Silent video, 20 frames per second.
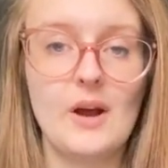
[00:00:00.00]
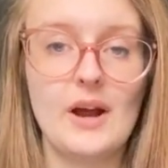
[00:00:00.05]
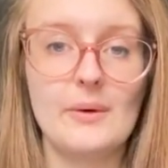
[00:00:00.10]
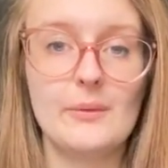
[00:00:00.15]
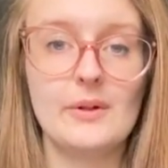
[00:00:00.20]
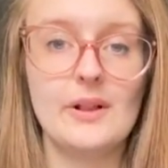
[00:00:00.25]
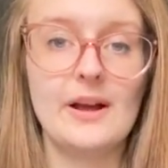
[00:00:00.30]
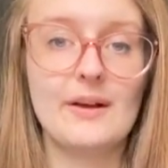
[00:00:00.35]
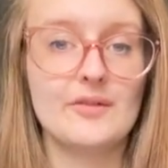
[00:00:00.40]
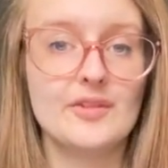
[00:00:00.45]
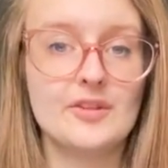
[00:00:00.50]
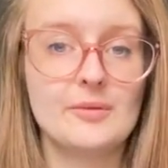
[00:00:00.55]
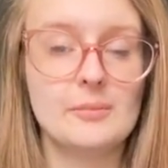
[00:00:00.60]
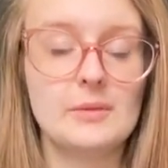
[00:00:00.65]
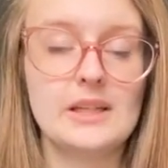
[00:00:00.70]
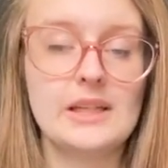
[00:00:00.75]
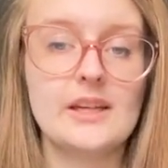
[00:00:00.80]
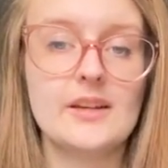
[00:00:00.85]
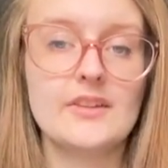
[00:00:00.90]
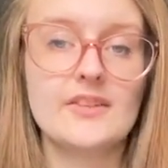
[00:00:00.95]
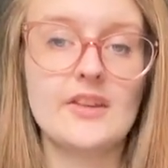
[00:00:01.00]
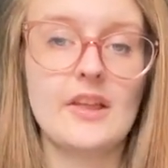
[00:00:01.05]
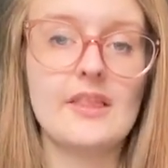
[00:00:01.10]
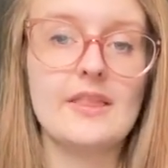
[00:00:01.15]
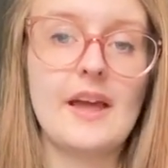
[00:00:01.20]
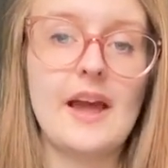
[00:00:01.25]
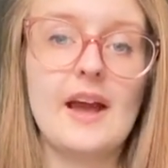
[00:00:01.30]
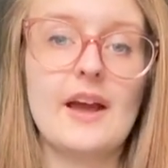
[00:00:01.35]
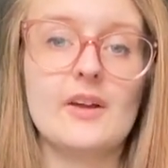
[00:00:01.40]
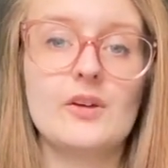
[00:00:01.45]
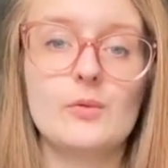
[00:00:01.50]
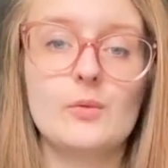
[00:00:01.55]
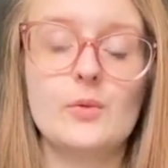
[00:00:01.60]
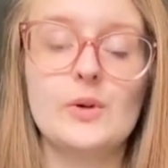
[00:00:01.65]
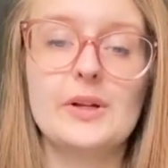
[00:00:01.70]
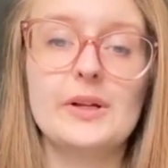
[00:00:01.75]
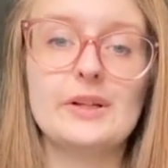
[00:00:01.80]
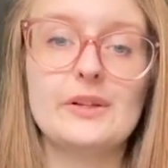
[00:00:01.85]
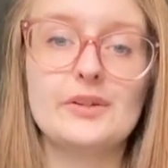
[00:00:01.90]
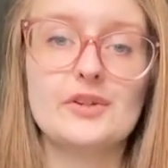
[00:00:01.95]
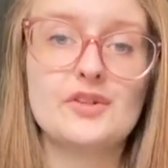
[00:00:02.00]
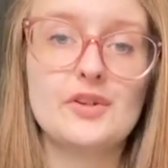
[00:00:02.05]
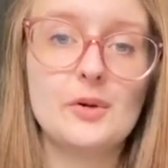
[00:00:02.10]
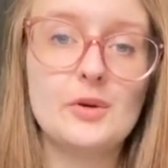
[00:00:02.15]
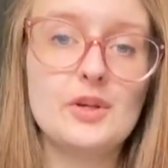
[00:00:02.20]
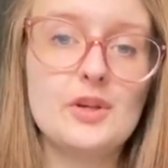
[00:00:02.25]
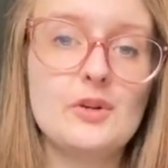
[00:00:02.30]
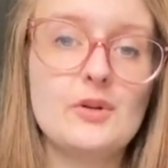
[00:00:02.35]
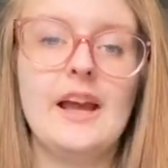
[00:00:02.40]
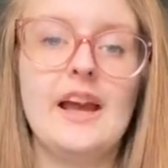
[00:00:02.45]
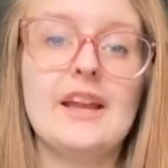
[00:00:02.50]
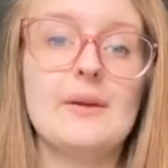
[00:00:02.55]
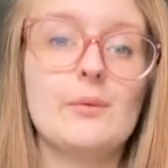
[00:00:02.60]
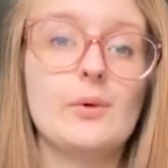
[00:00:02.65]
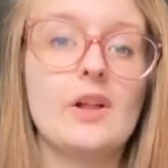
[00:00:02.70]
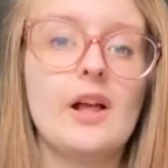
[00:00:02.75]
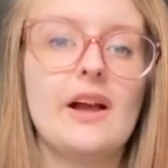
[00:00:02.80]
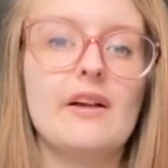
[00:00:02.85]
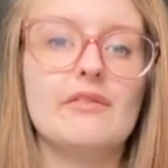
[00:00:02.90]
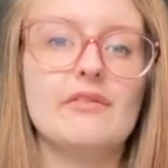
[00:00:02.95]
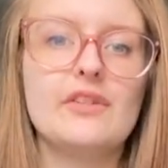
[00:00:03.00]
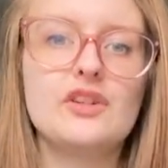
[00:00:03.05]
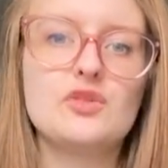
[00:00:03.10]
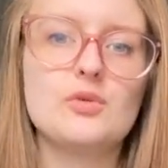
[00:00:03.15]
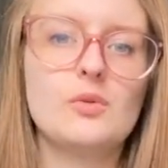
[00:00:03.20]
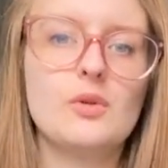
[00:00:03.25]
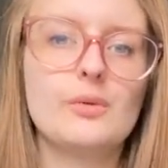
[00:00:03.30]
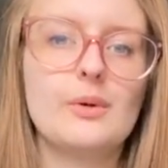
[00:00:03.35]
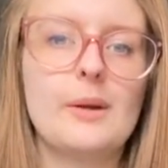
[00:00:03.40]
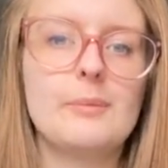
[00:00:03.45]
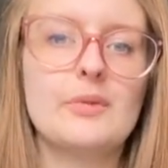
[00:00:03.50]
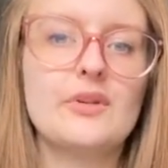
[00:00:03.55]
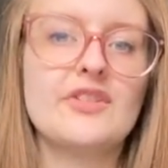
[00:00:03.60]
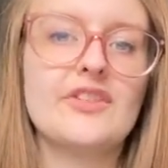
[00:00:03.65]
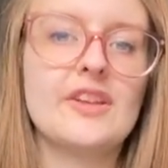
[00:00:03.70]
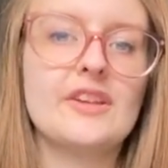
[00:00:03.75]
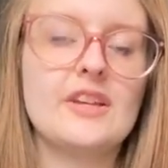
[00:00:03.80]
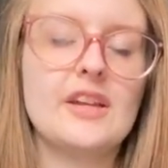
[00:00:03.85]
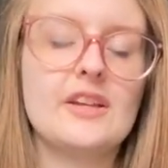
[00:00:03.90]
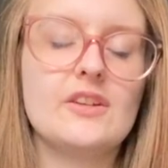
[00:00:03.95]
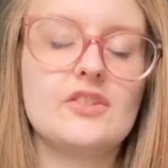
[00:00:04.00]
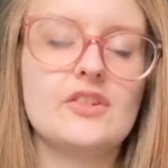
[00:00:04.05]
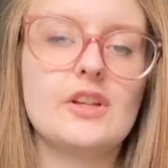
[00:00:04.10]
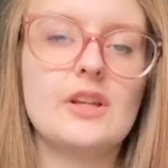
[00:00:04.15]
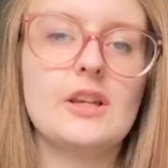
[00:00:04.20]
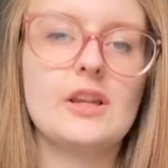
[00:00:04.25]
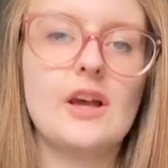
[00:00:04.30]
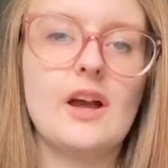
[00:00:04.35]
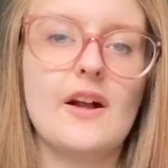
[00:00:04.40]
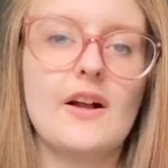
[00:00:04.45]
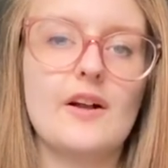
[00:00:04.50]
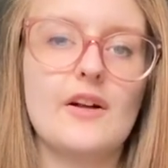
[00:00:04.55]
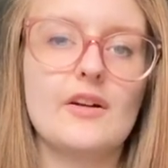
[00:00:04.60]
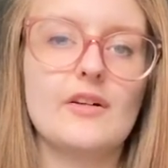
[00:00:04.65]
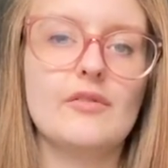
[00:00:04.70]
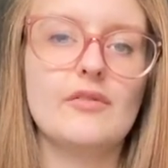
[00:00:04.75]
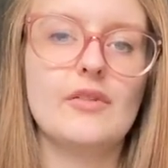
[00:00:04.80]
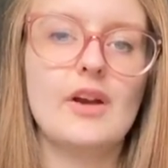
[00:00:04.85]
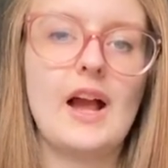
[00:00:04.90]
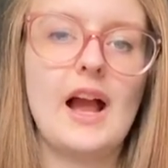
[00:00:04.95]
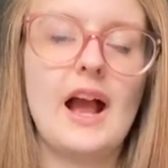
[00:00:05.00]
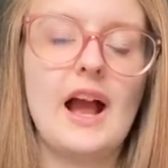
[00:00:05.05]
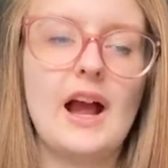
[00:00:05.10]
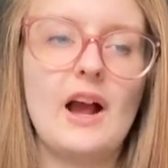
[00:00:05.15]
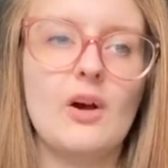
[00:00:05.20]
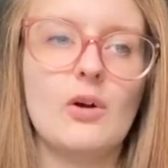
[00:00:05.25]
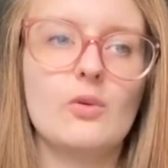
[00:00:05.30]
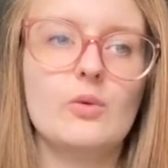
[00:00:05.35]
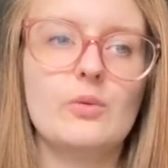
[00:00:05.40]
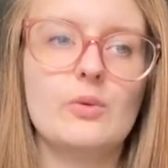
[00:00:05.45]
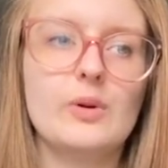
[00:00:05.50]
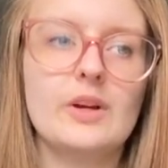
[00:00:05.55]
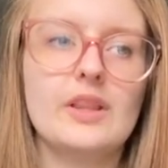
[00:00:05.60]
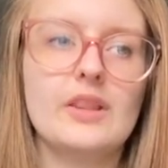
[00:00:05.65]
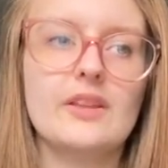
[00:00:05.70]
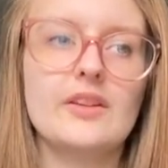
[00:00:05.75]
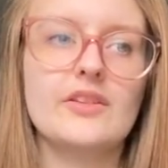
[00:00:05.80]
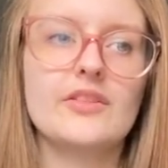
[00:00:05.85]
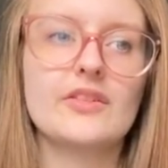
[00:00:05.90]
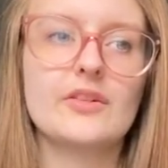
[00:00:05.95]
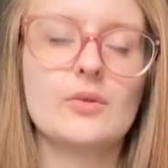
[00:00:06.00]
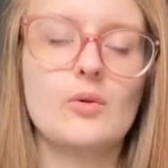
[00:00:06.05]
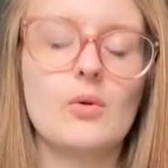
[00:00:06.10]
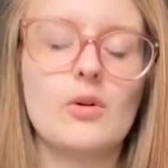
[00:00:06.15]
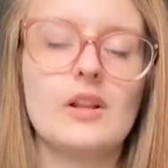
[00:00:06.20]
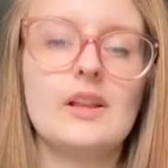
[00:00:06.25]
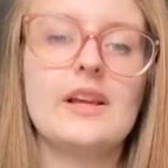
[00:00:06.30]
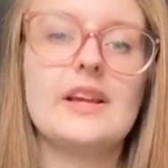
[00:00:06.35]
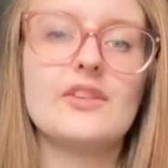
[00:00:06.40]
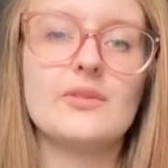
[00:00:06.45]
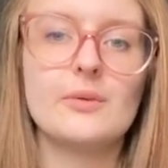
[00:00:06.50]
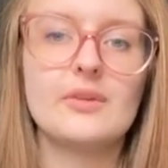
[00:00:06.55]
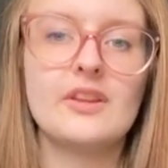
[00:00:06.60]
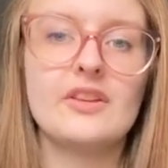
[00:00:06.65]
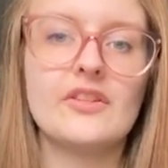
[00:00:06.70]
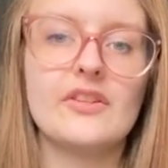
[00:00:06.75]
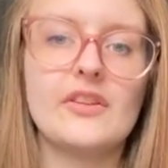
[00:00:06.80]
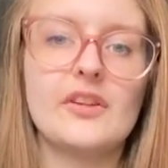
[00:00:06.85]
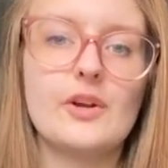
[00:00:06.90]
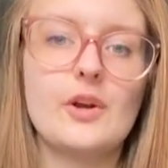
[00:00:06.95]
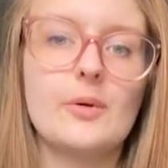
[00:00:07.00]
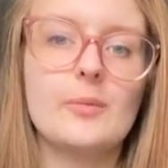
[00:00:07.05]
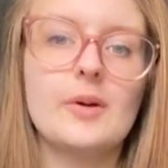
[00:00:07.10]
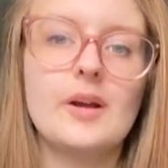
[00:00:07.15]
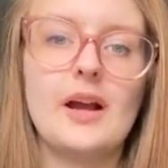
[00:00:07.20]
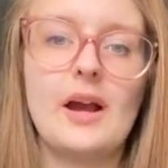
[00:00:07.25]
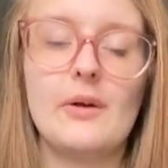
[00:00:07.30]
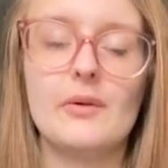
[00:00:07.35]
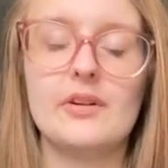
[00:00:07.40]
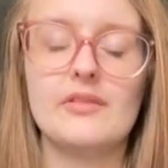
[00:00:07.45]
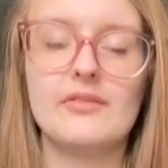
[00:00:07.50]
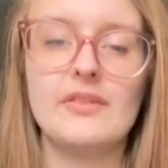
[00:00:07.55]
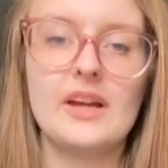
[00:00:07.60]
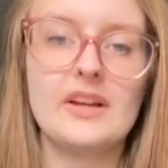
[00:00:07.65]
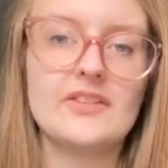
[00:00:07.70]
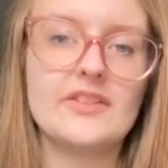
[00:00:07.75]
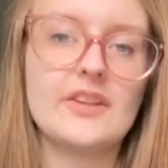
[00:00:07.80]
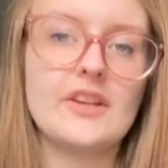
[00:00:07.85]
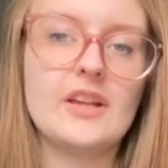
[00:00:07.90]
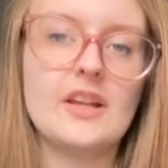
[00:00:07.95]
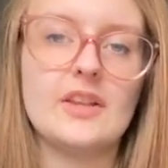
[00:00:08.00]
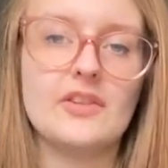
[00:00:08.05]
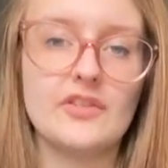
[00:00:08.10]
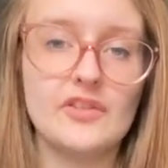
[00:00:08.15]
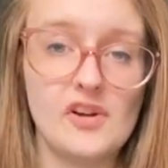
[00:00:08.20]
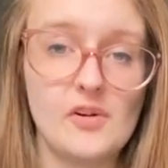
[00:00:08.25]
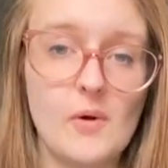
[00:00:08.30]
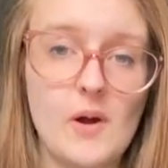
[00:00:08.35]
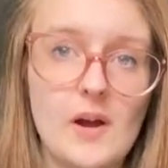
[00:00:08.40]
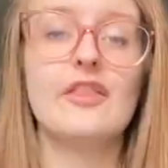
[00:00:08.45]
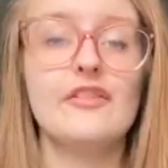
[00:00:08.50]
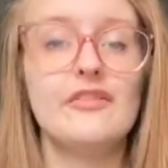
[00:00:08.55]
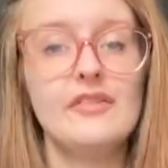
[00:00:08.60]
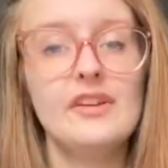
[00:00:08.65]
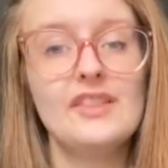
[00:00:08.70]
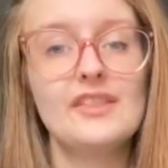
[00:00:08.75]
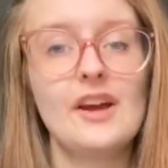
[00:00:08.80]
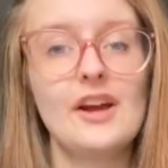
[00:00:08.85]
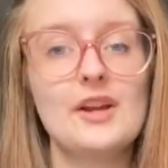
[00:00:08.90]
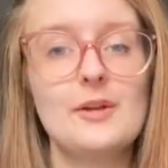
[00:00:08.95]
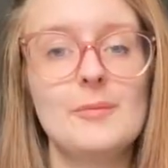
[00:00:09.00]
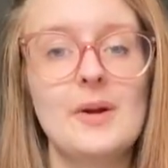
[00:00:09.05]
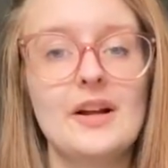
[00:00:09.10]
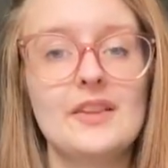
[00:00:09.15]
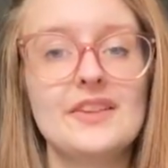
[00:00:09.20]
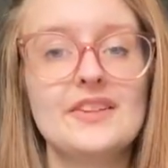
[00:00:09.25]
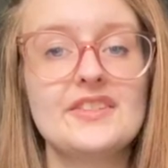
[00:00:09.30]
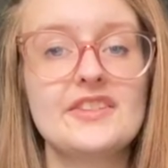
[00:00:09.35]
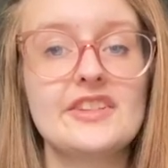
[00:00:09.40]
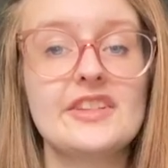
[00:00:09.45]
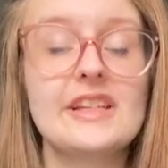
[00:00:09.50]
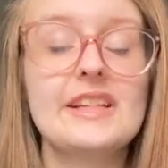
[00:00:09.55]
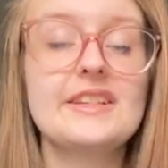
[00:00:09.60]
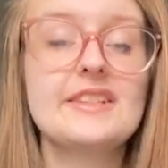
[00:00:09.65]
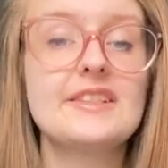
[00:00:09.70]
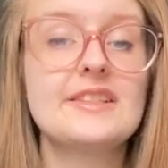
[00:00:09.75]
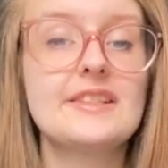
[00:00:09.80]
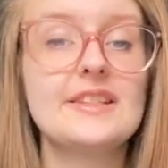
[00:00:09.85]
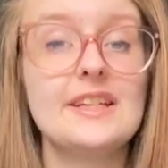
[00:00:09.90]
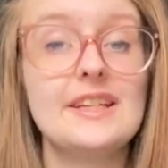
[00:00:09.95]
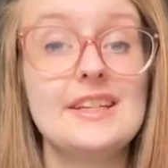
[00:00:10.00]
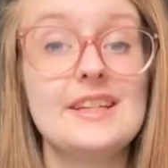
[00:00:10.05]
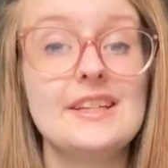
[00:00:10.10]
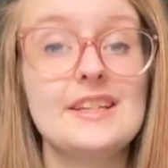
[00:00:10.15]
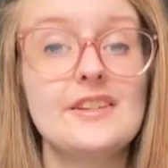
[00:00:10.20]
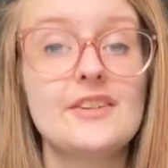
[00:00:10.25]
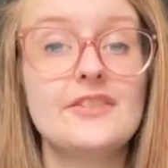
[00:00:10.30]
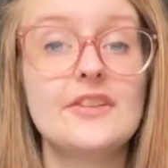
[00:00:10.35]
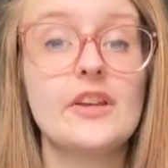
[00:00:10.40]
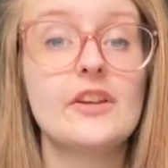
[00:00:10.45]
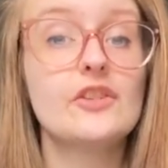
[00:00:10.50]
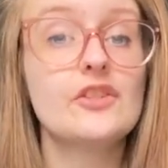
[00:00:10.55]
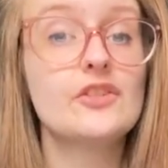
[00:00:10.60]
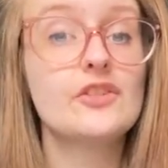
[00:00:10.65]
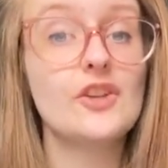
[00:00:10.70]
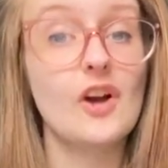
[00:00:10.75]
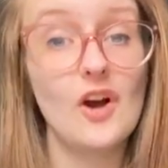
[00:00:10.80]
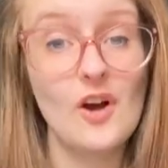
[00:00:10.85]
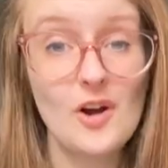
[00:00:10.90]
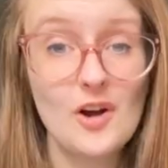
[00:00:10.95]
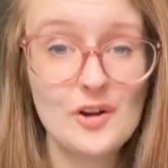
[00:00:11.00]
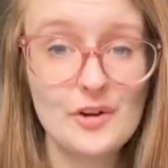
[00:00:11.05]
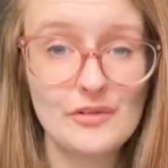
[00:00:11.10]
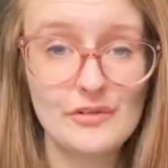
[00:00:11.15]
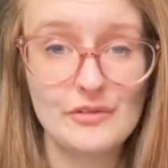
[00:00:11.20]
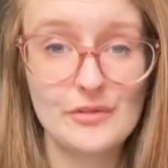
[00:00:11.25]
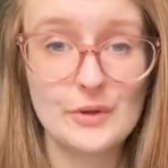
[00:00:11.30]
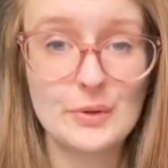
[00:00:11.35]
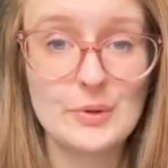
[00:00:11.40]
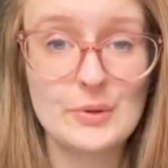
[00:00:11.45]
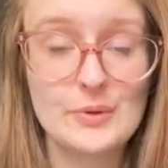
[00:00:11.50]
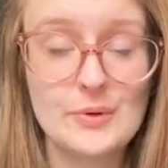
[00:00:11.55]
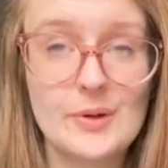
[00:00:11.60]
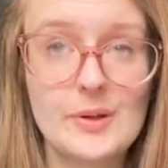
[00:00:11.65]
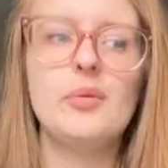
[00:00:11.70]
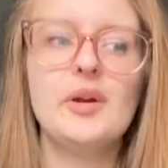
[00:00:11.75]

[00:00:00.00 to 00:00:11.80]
I will have some links that will show you, and we'll have visual representation of how this correlates with insulinoma, how it affects it, and so on. The fifth item on this list is dog food.